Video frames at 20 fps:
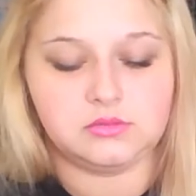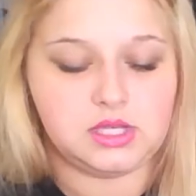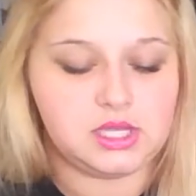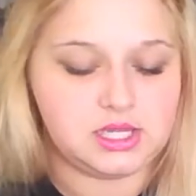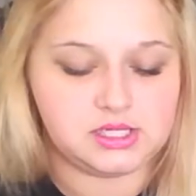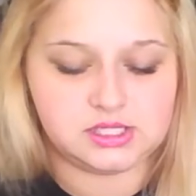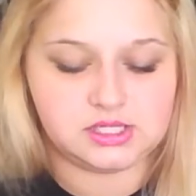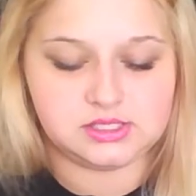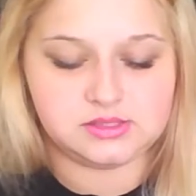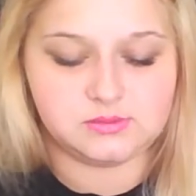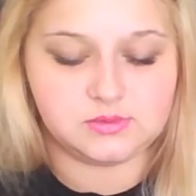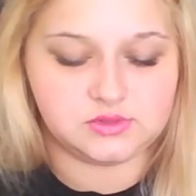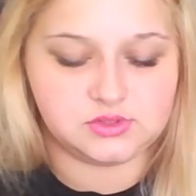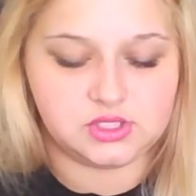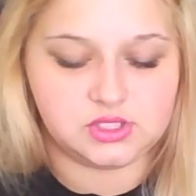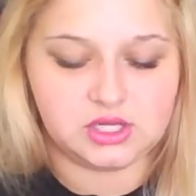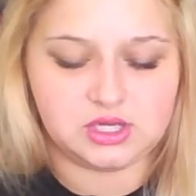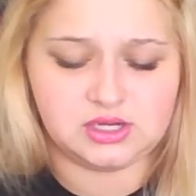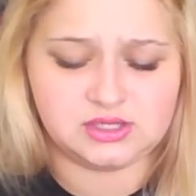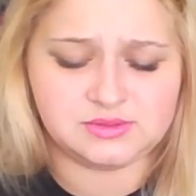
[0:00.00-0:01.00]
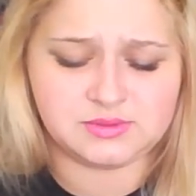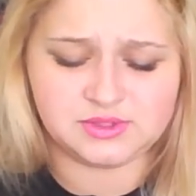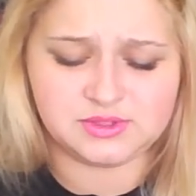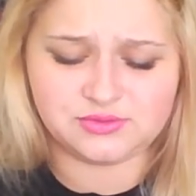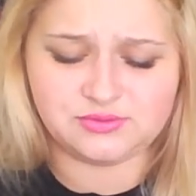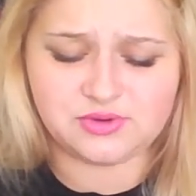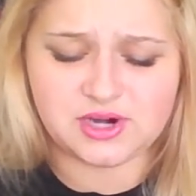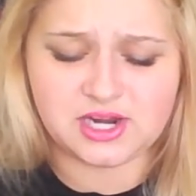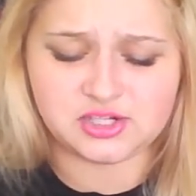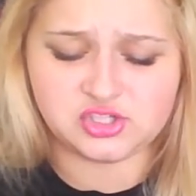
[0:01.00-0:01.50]
it just smells good. It smells
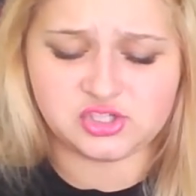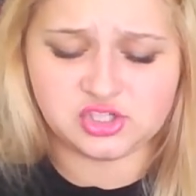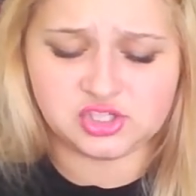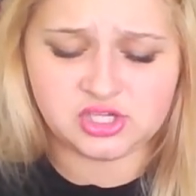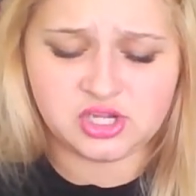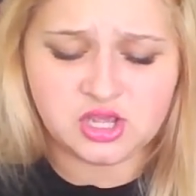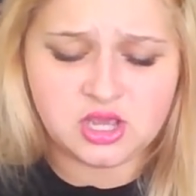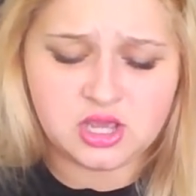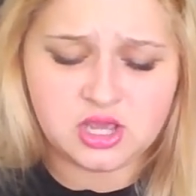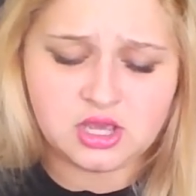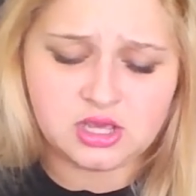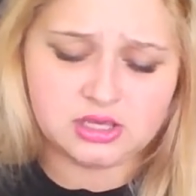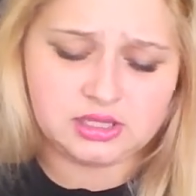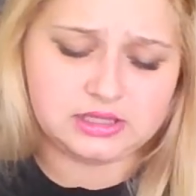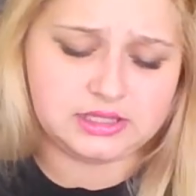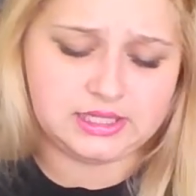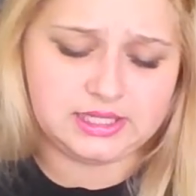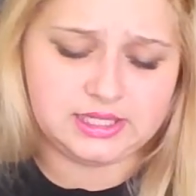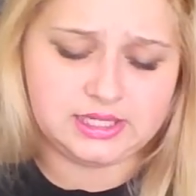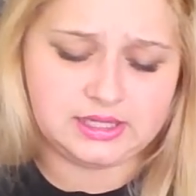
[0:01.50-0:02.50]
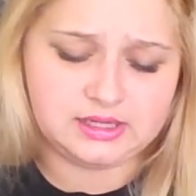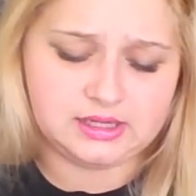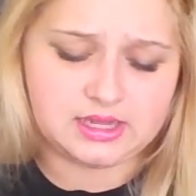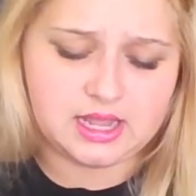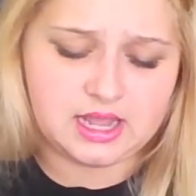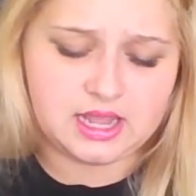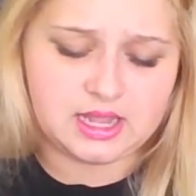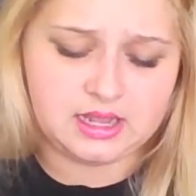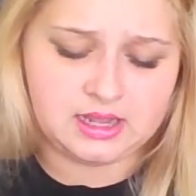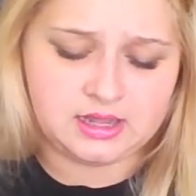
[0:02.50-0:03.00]
fresh, clean,
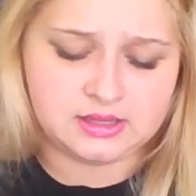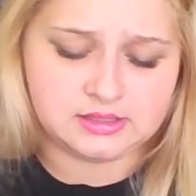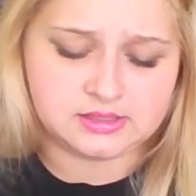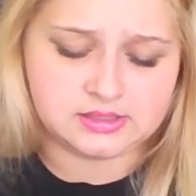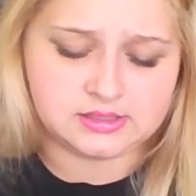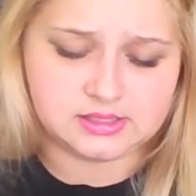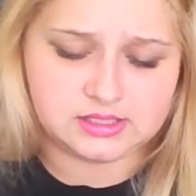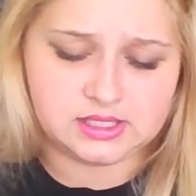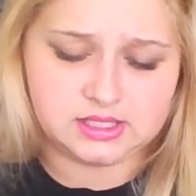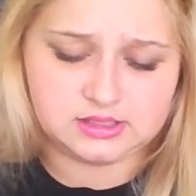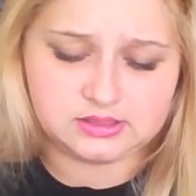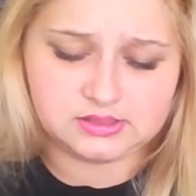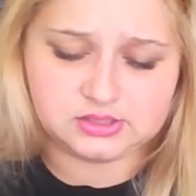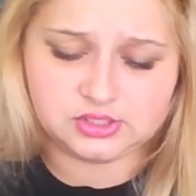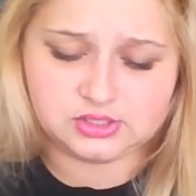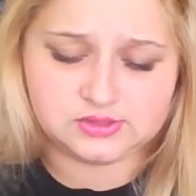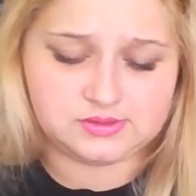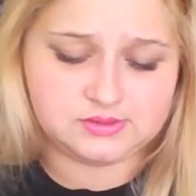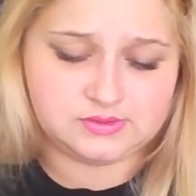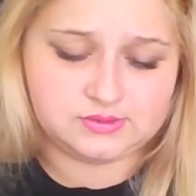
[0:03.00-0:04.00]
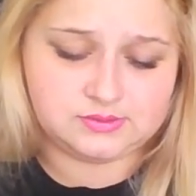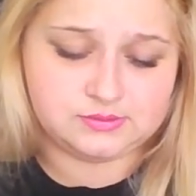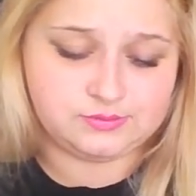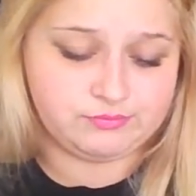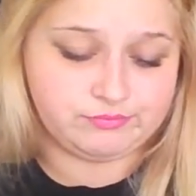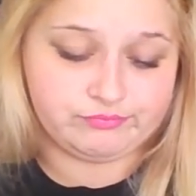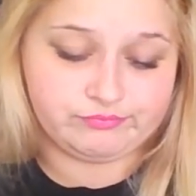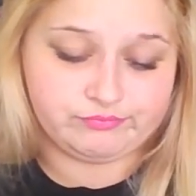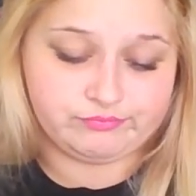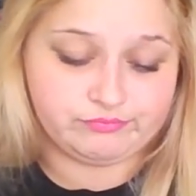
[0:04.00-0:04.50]
and it
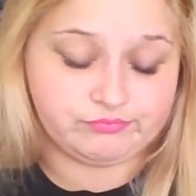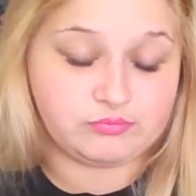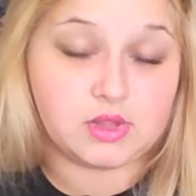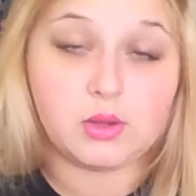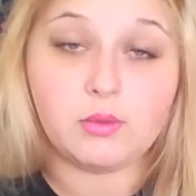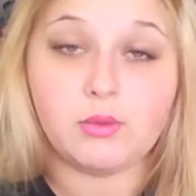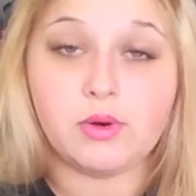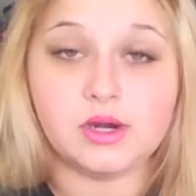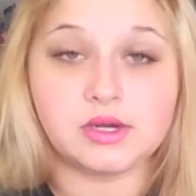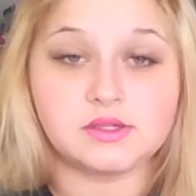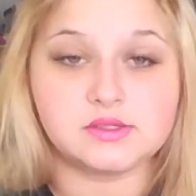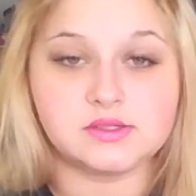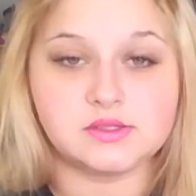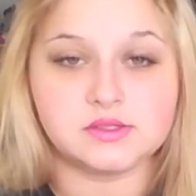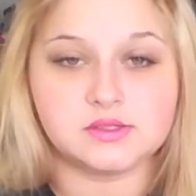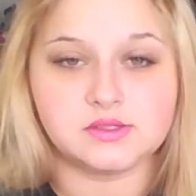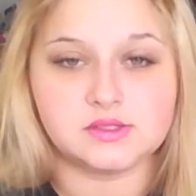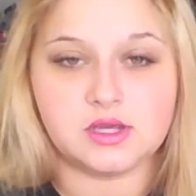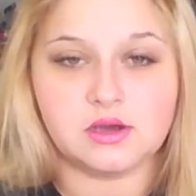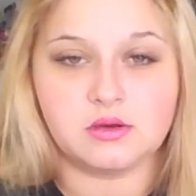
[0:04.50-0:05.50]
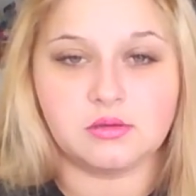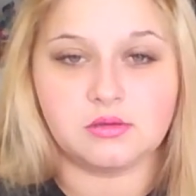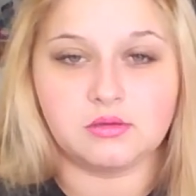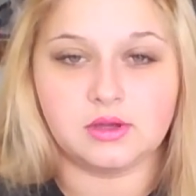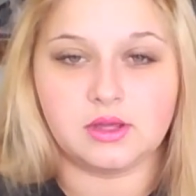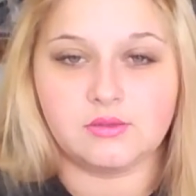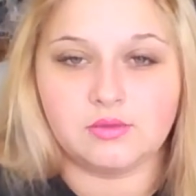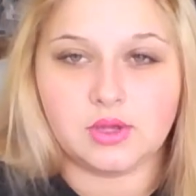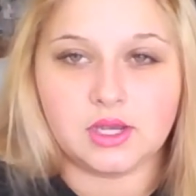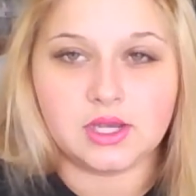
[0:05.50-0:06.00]
works. So
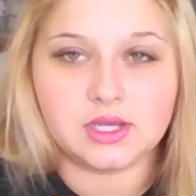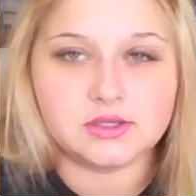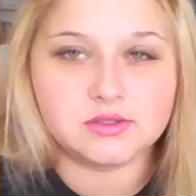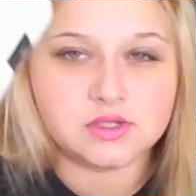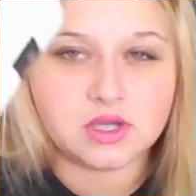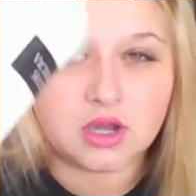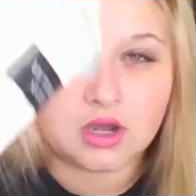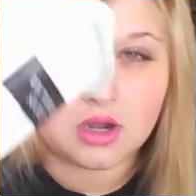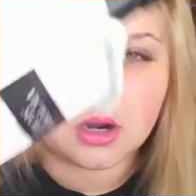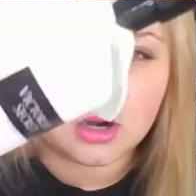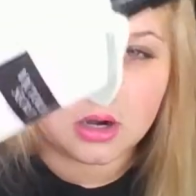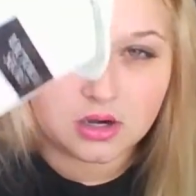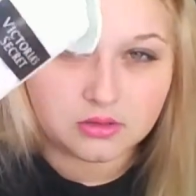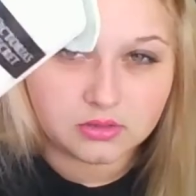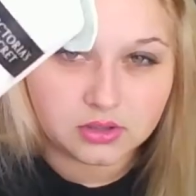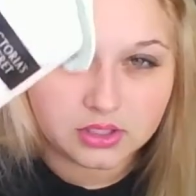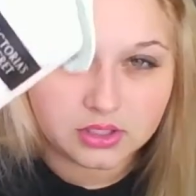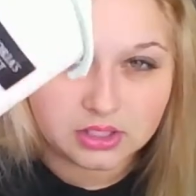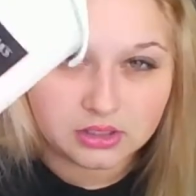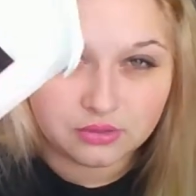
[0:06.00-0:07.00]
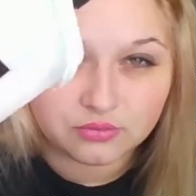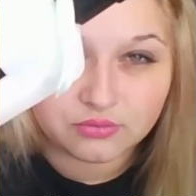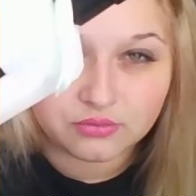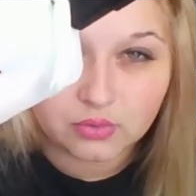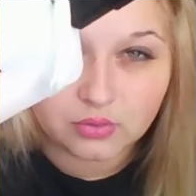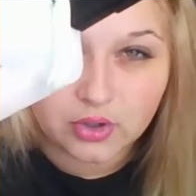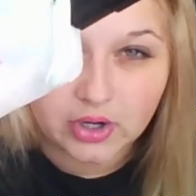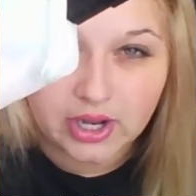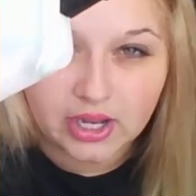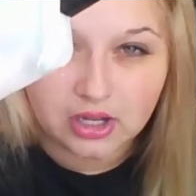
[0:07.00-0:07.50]
if you guys are looking
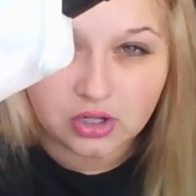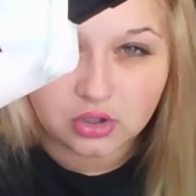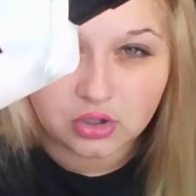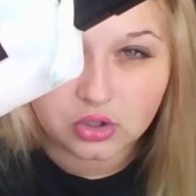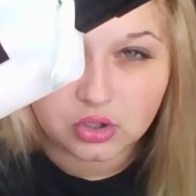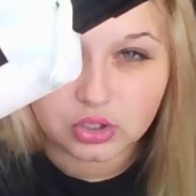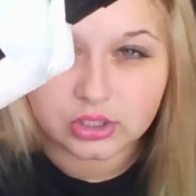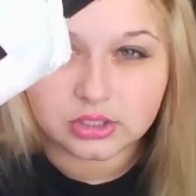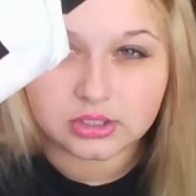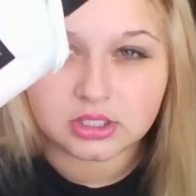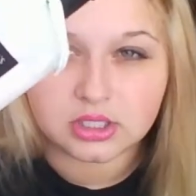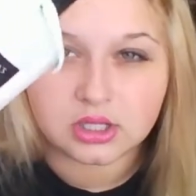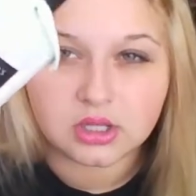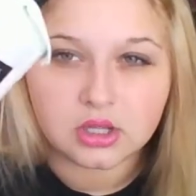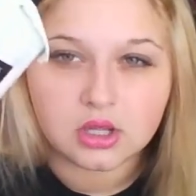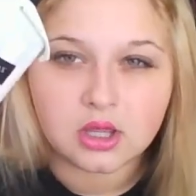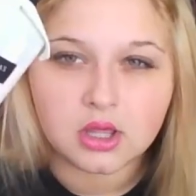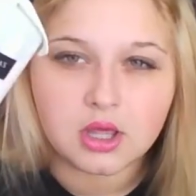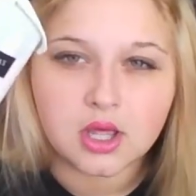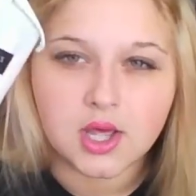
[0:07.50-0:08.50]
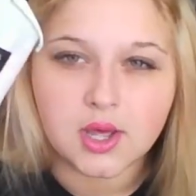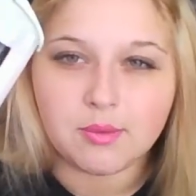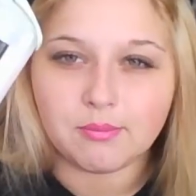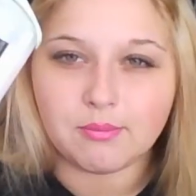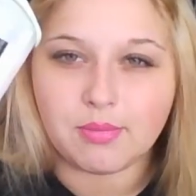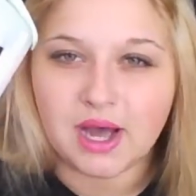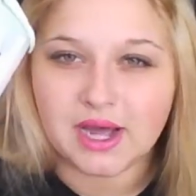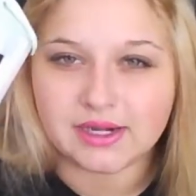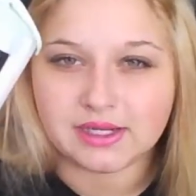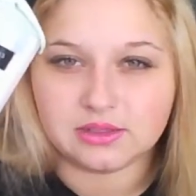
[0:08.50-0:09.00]
for a good
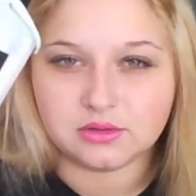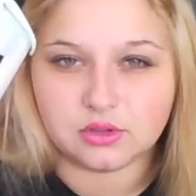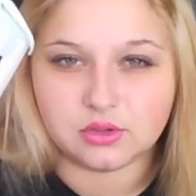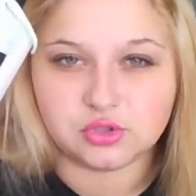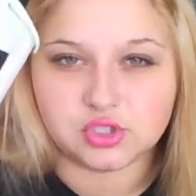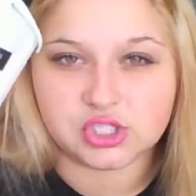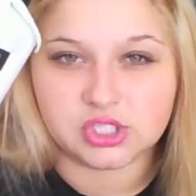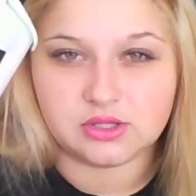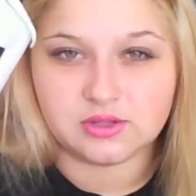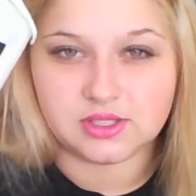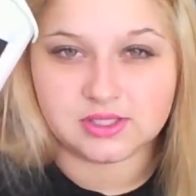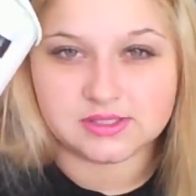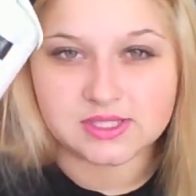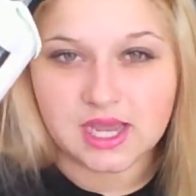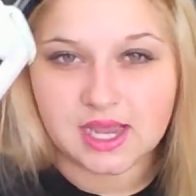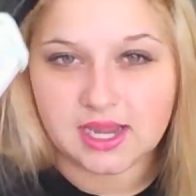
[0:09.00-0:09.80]
body lotion that's